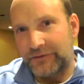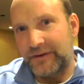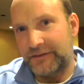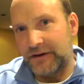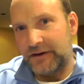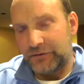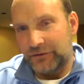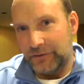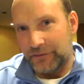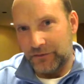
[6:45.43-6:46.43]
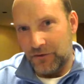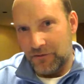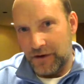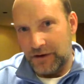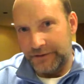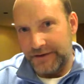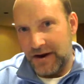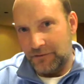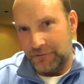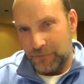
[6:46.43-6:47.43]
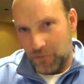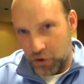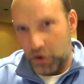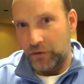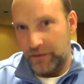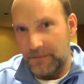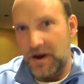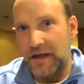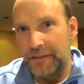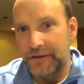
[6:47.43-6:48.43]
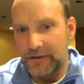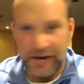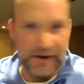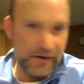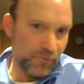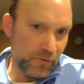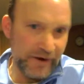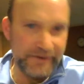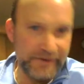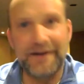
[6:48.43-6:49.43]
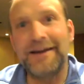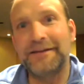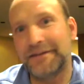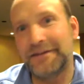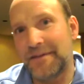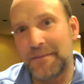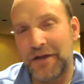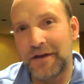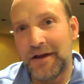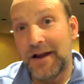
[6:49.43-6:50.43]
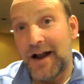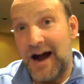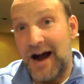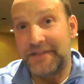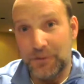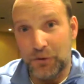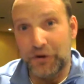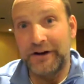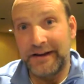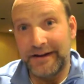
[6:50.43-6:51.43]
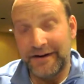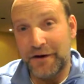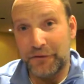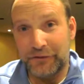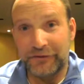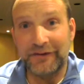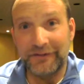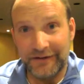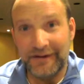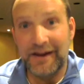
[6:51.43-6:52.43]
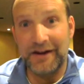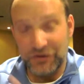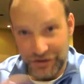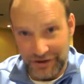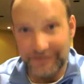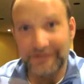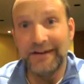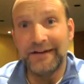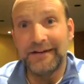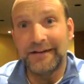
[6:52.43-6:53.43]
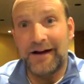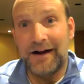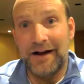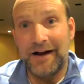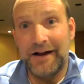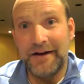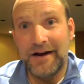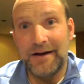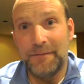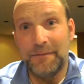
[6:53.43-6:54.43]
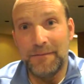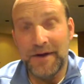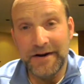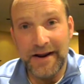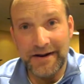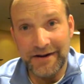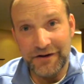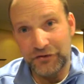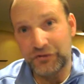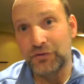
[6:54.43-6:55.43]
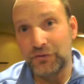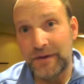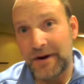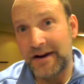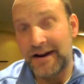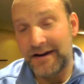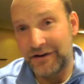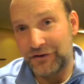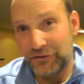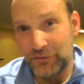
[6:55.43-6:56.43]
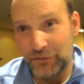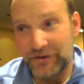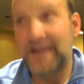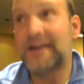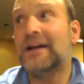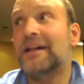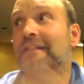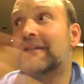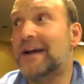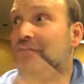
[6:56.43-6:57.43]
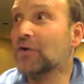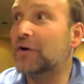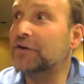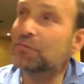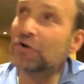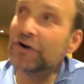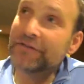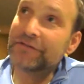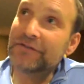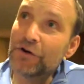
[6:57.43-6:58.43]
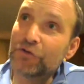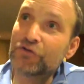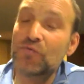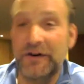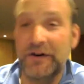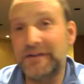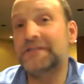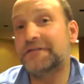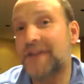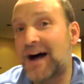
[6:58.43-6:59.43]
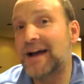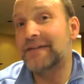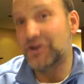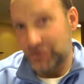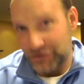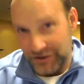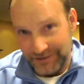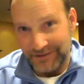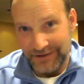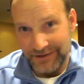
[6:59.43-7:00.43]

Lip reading: right around 16 inches of snowfall now for the month. And we're 10 days into the month. I think we're going to get another 6 to 10 inches on Monday night into Tuesday. That's going to put us near 25 inches